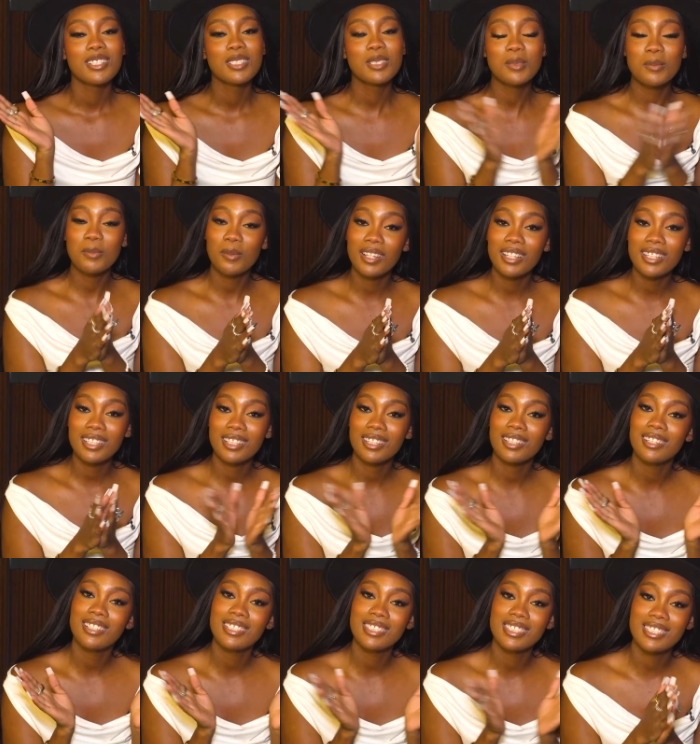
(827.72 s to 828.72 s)
spent
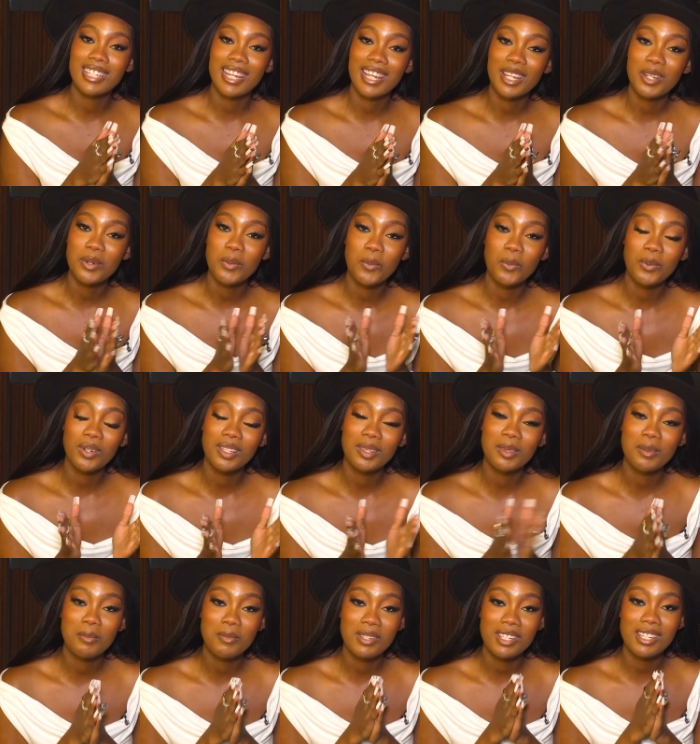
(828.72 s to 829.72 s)
the day
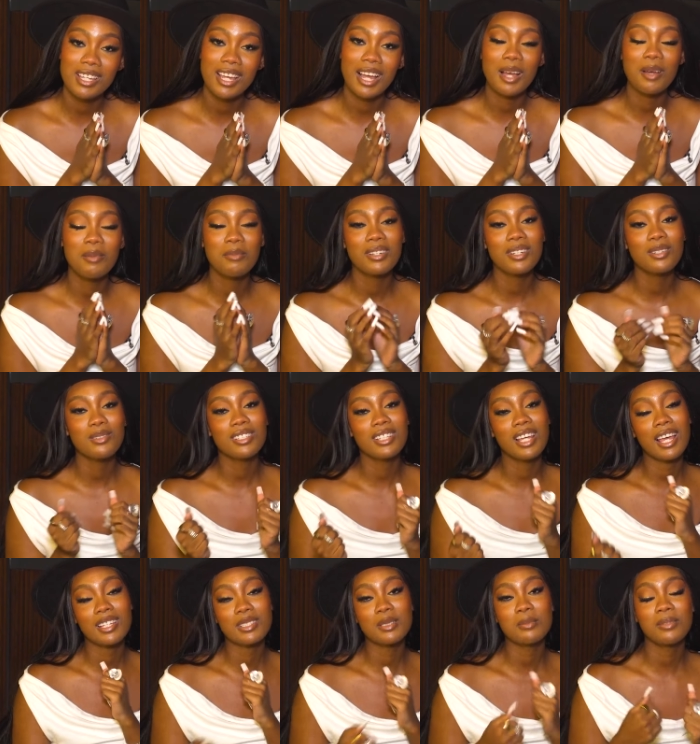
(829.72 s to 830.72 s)
with me. Um, it
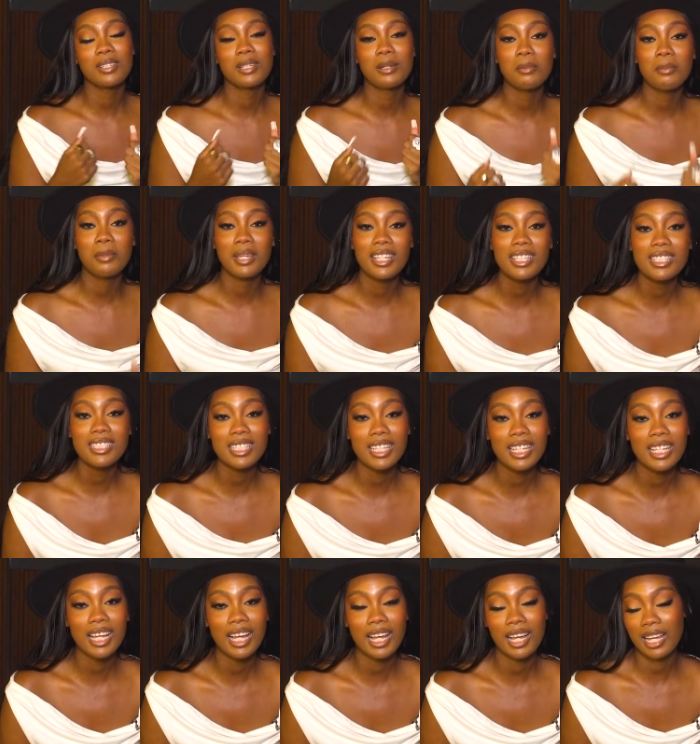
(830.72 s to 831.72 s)
has been
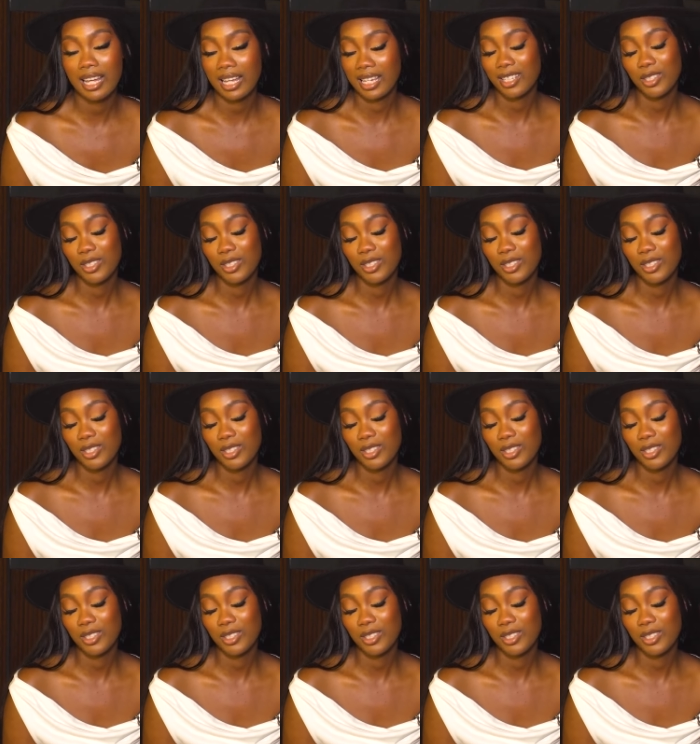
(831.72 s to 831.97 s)
amazing. I